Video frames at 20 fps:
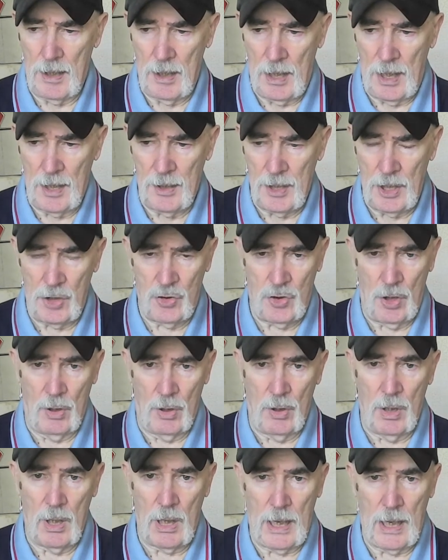
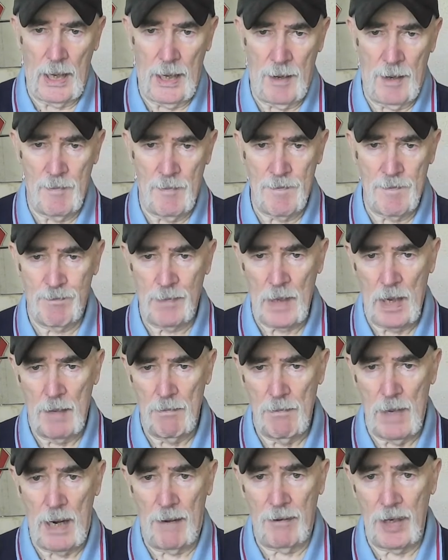initial
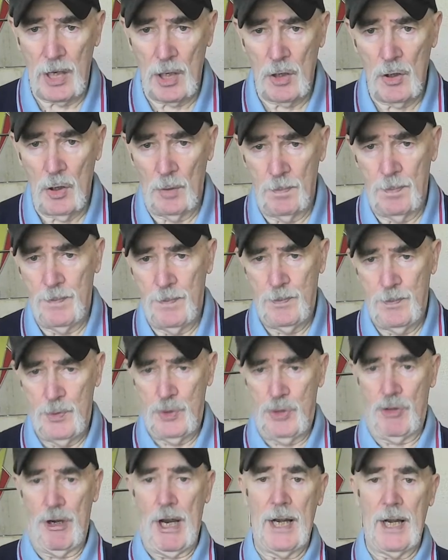marrying up
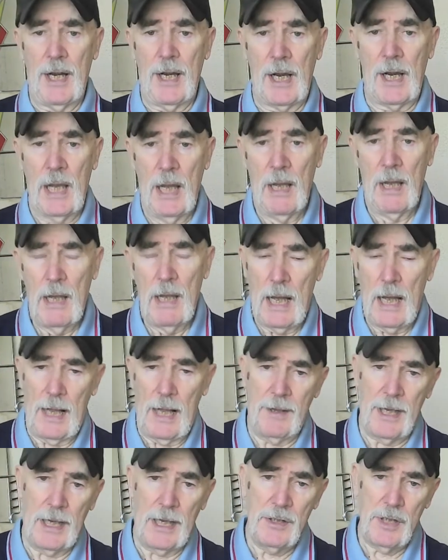training,
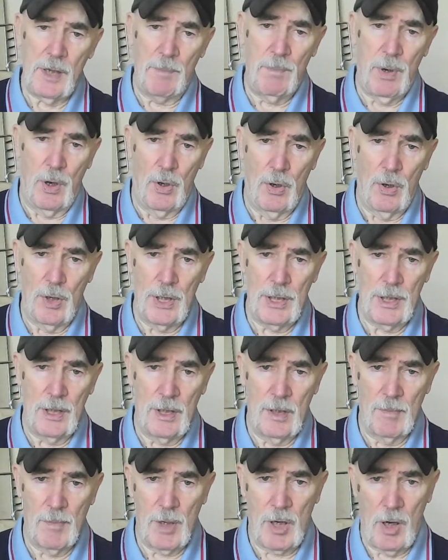and then deployed
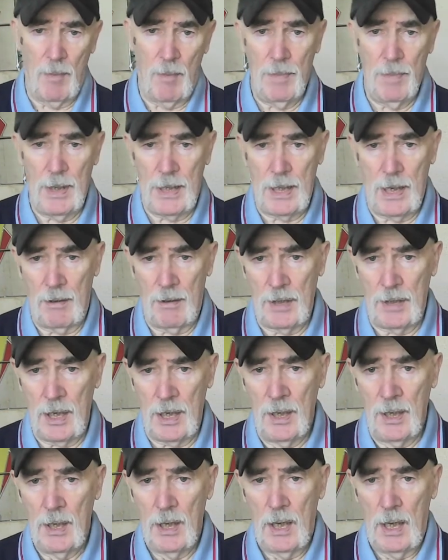in the Macombe area,
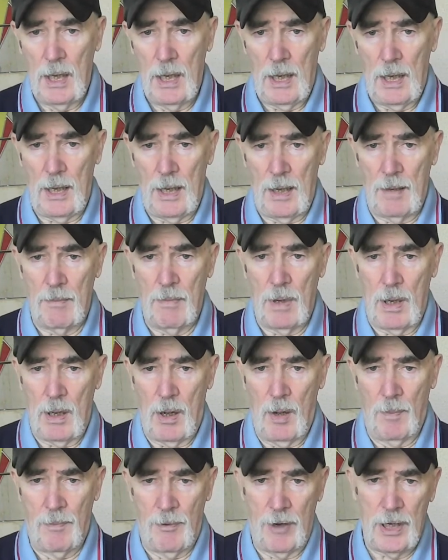
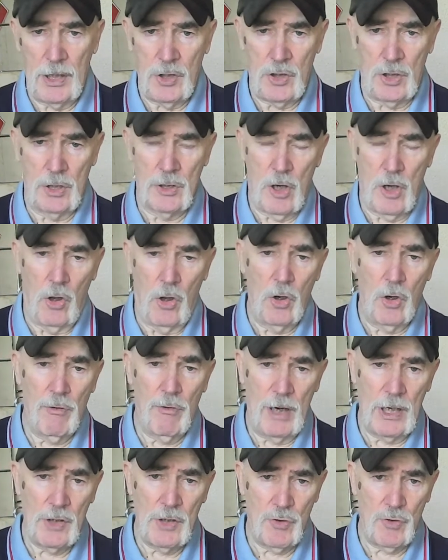operations, long
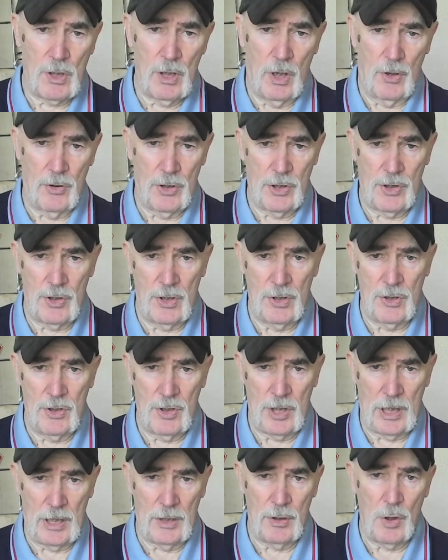range
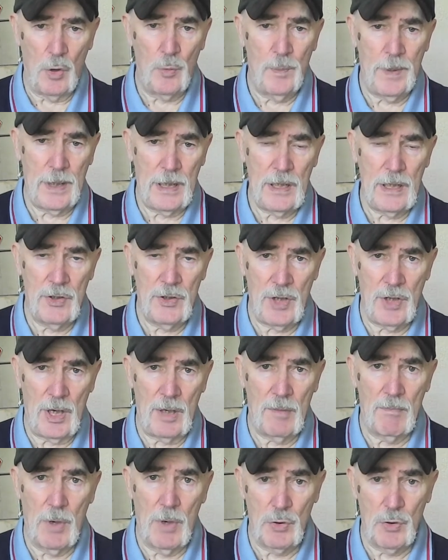reconnaissance and OPs
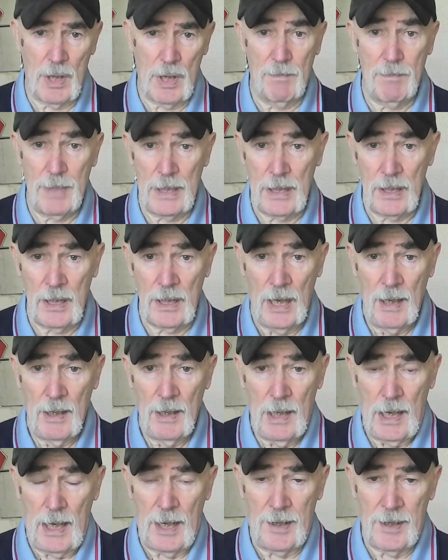in Mozambique,
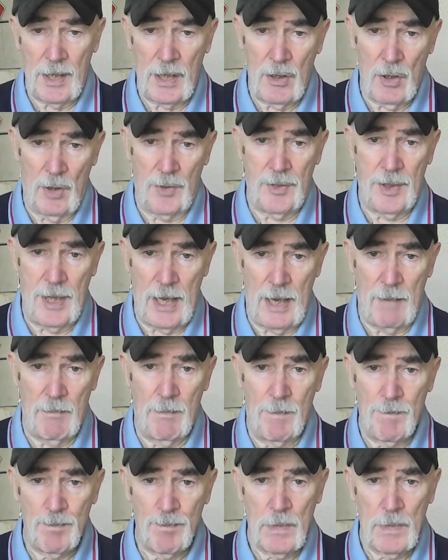and it got them